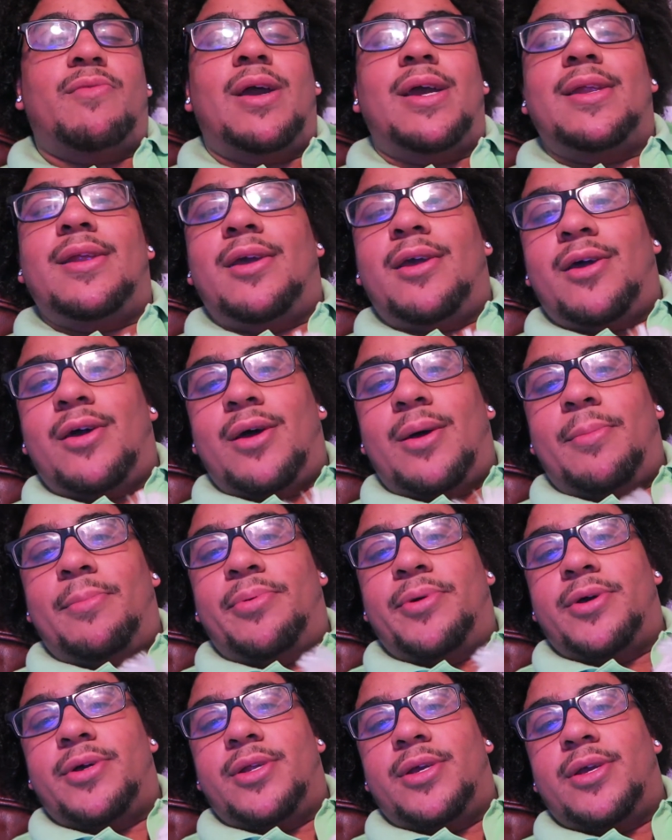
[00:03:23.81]
Right now I'm
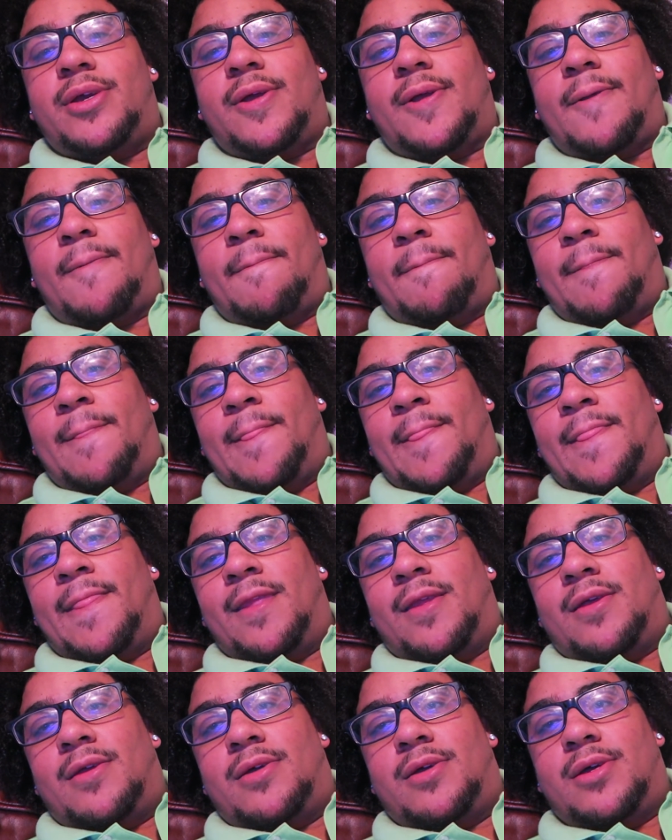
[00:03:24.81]
putting,
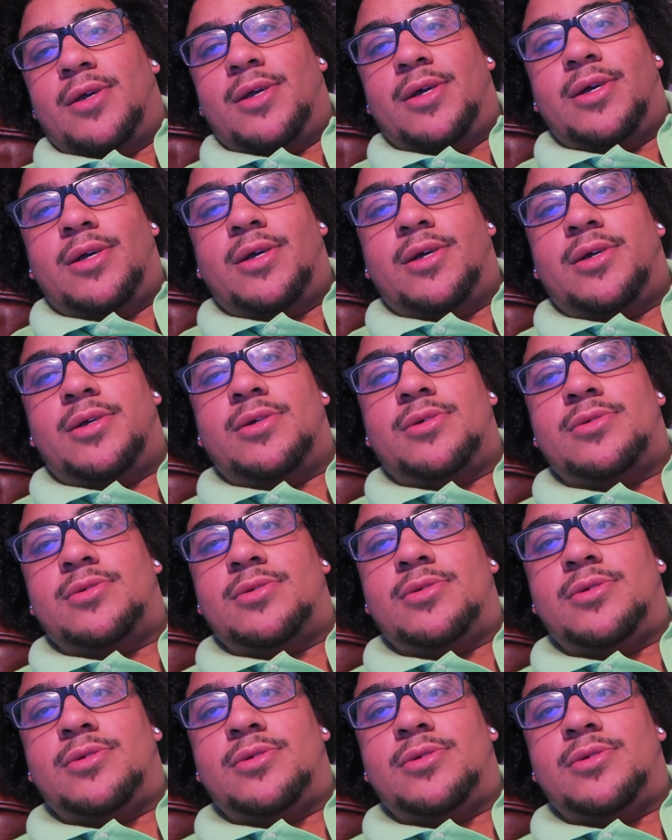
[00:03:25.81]
uh,